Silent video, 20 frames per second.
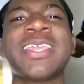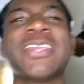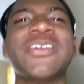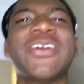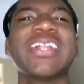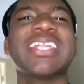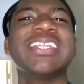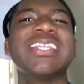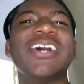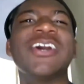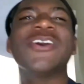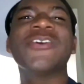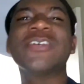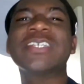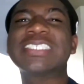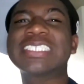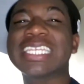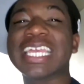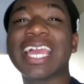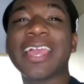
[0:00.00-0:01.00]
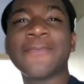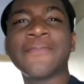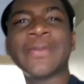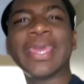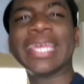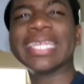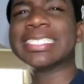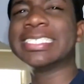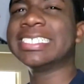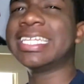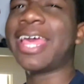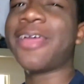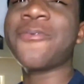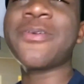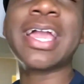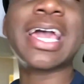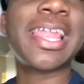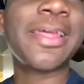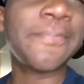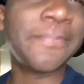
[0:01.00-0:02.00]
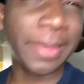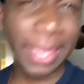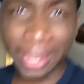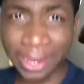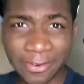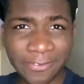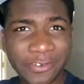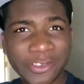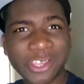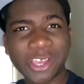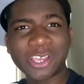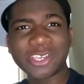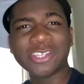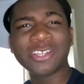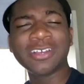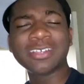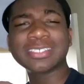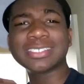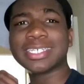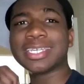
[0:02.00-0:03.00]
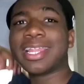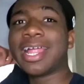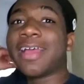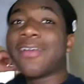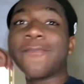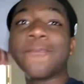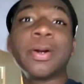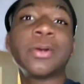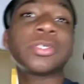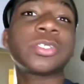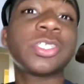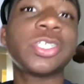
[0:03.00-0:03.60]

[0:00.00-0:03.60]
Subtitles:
You already know what we said, man. Today we got a banger for y'all, you know what I'm saying? I haven't posted